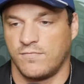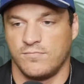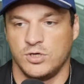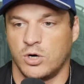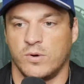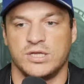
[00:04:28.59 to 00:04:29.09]

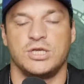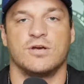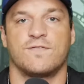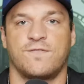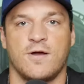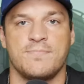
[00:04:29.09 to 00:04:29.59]
you know, a
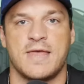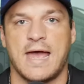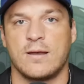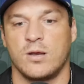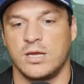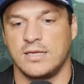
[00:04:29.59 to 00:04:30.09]
year from
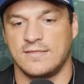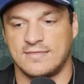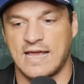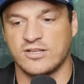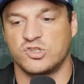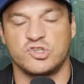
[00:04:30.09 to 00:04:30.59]
that,
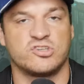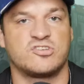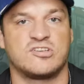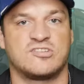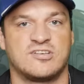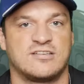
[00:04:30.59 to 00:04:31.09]
that's just
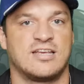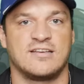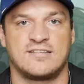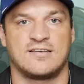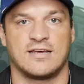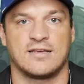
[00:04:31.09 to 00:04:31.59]
a
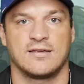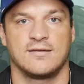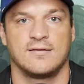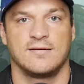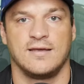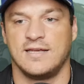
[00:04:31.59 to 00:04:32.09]
statistic.
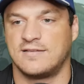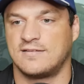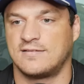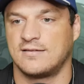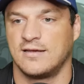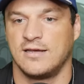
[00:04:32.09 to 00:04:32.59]

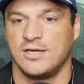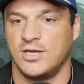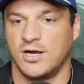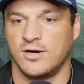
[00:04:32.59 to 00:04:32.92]
It's you